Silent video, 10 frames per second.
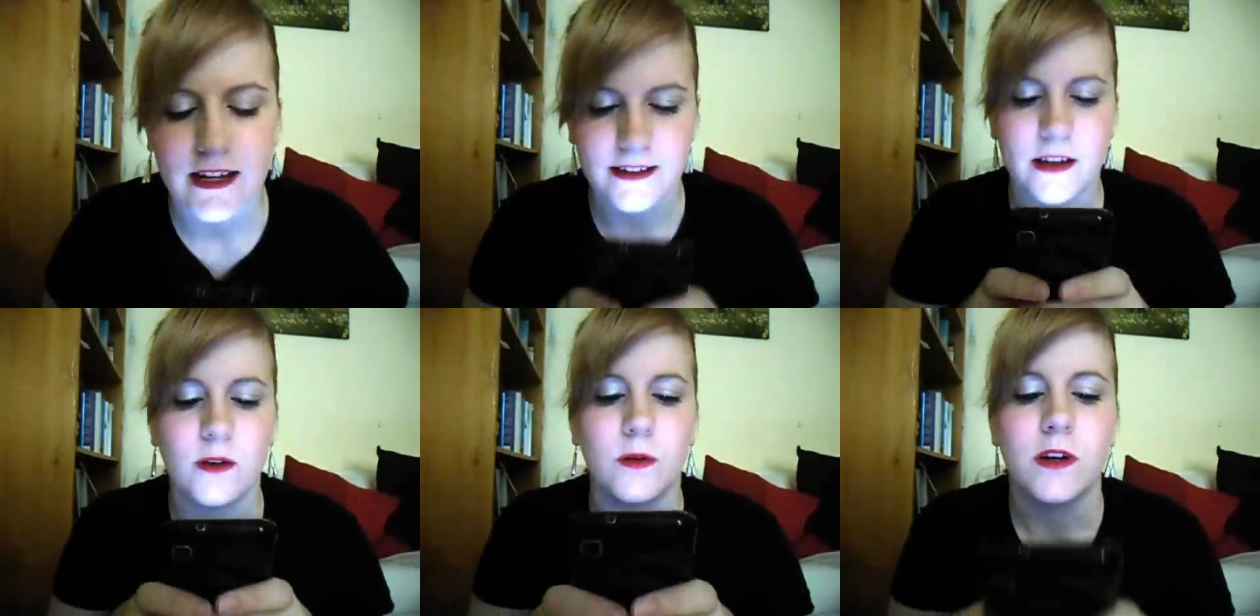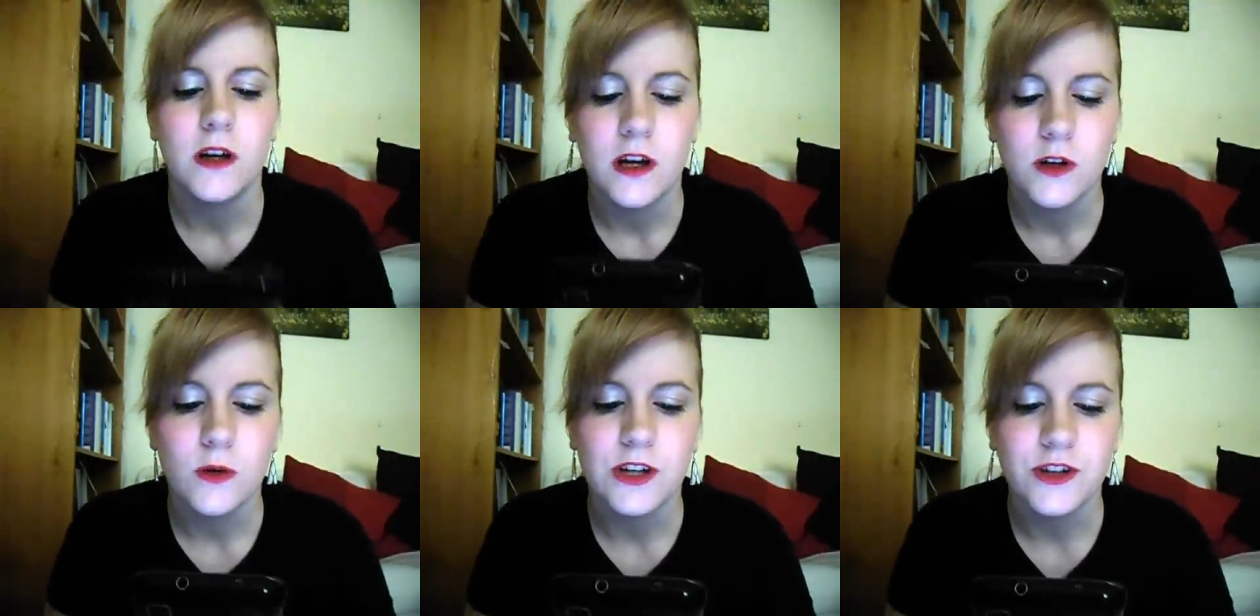So,
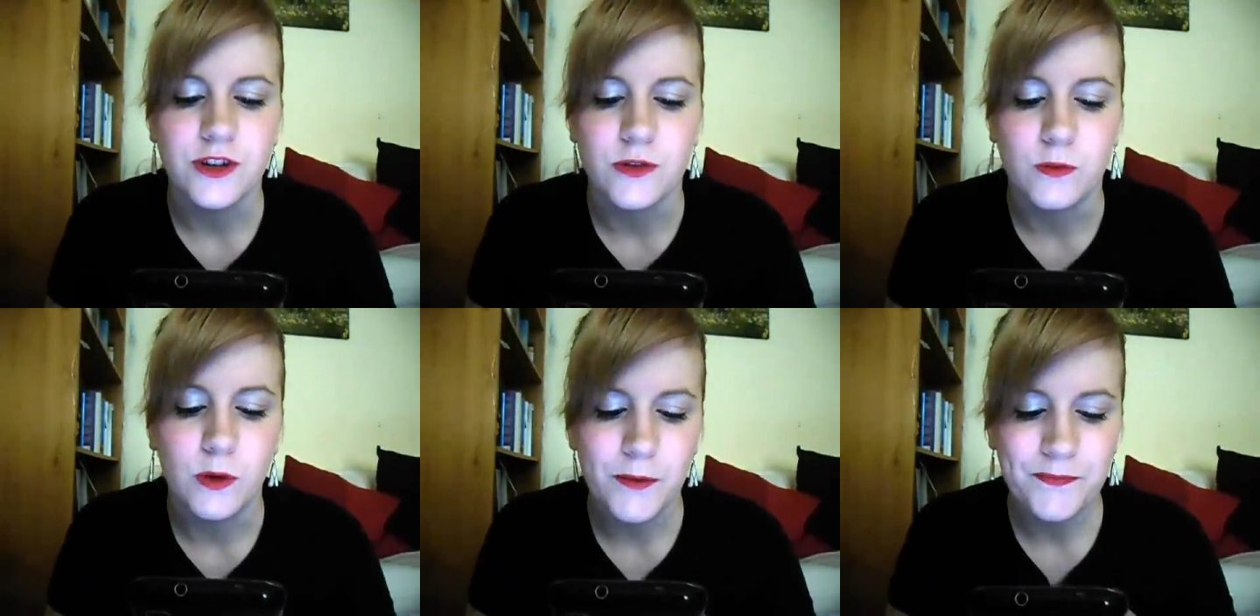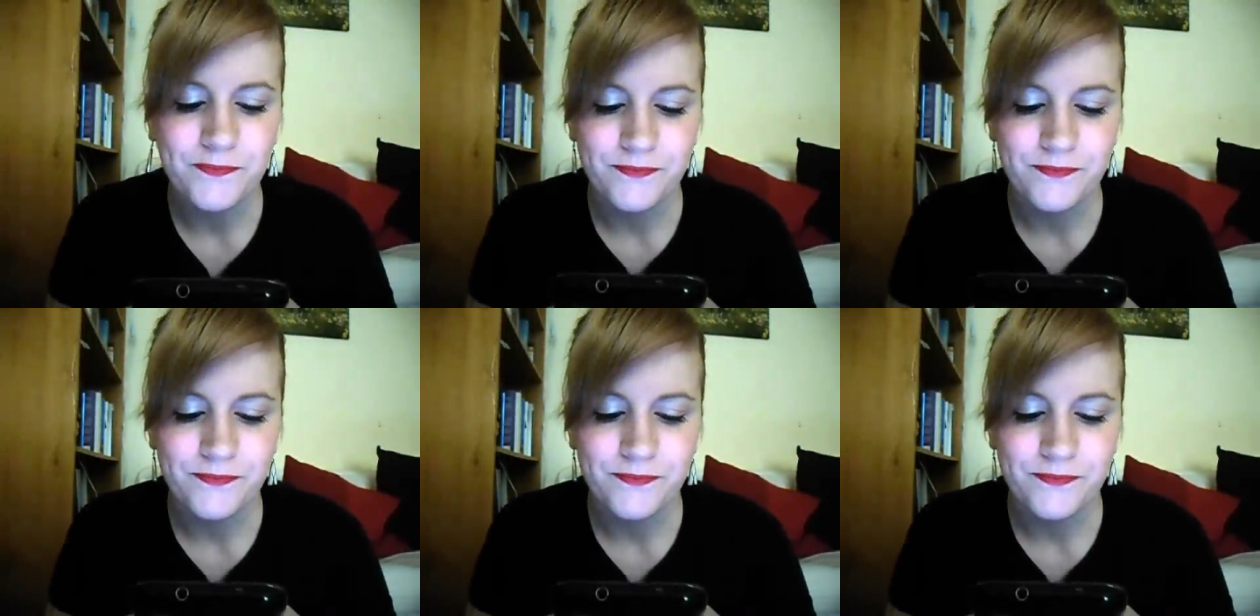question one.